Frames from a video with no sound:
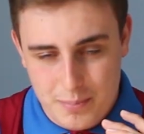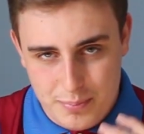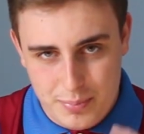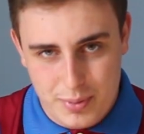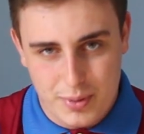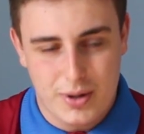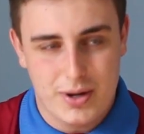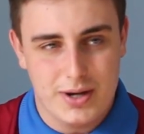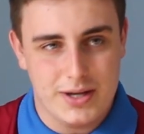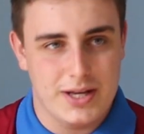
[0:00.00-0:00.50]

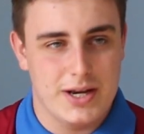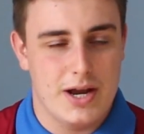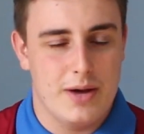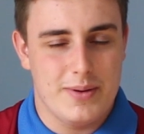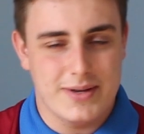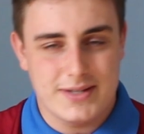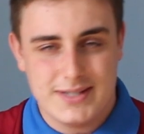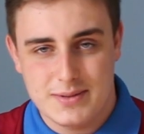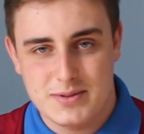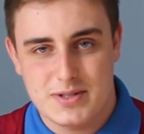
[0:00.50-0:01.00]
But
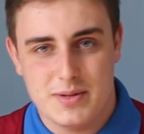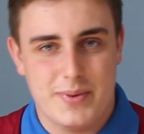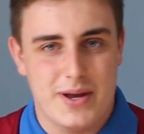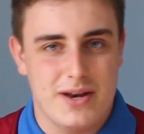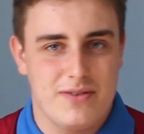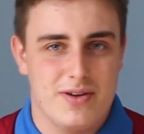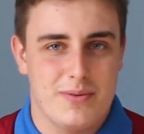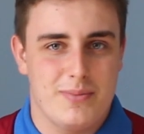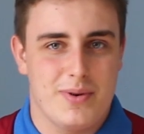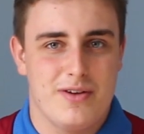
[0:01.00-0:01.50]
it seems to
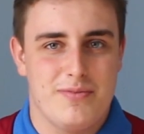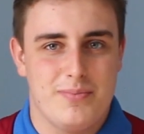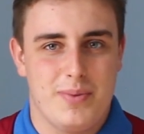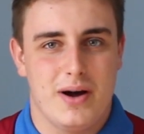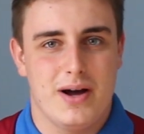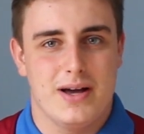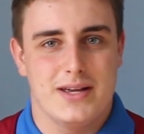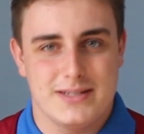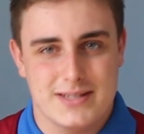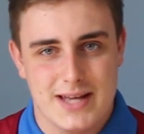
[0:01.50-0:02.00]
benefit both
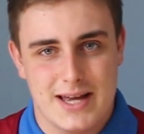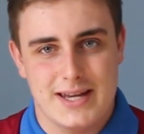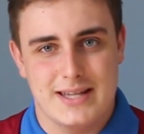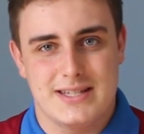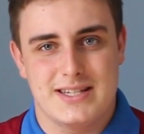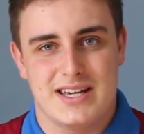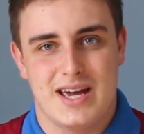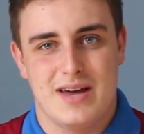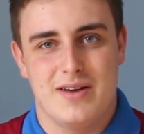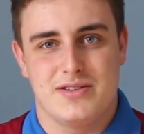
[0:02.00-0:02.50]
parties. They need
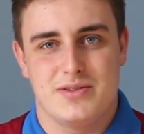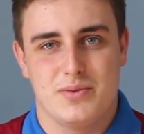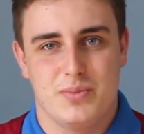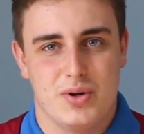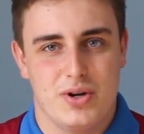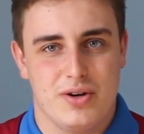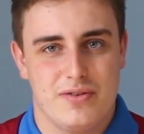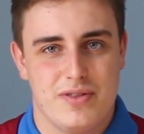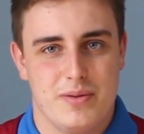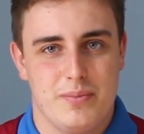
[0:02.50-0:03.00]
to get
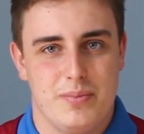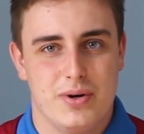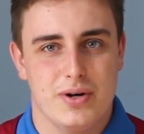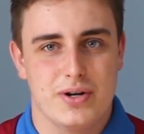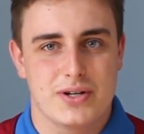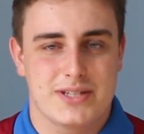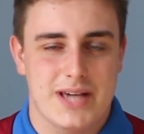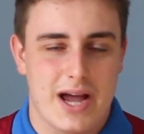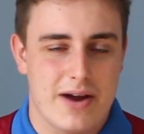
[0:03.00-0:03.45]
someone off the books.